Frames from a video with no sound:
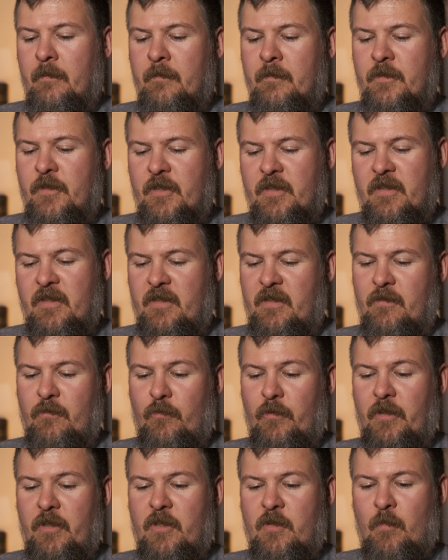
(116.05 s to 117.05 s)
Just this is
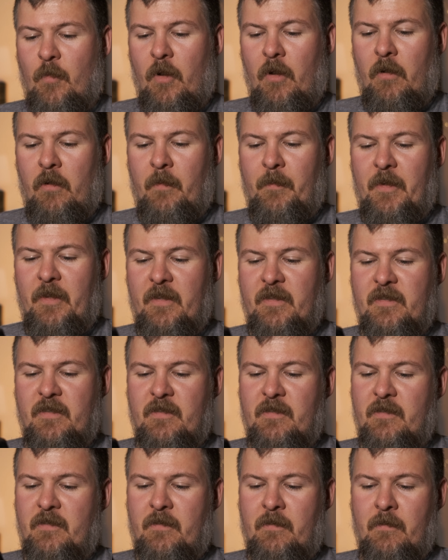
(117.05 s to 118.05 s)
really small. I mean, this
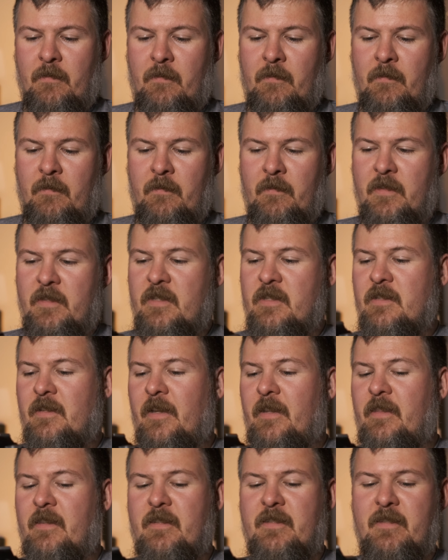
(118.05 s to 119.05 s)
is
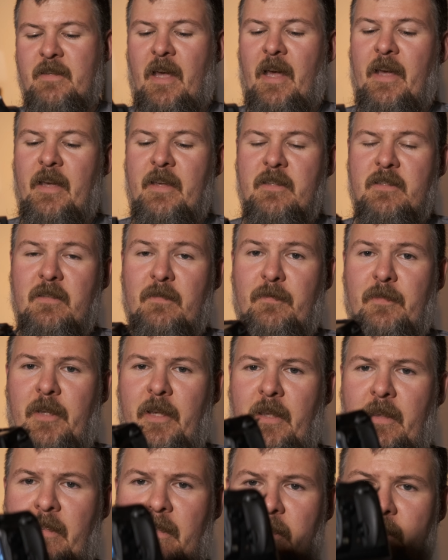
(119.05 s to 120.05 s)
like the size of
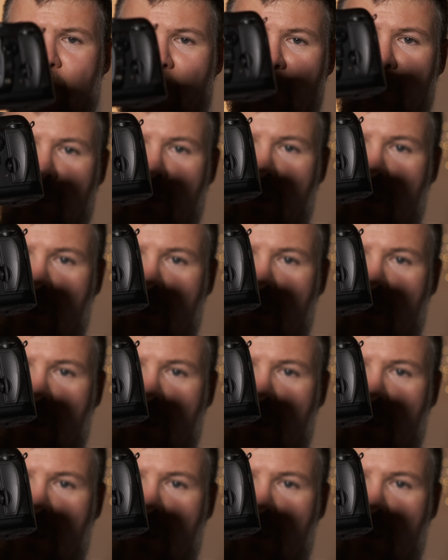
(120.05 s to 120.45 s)
like the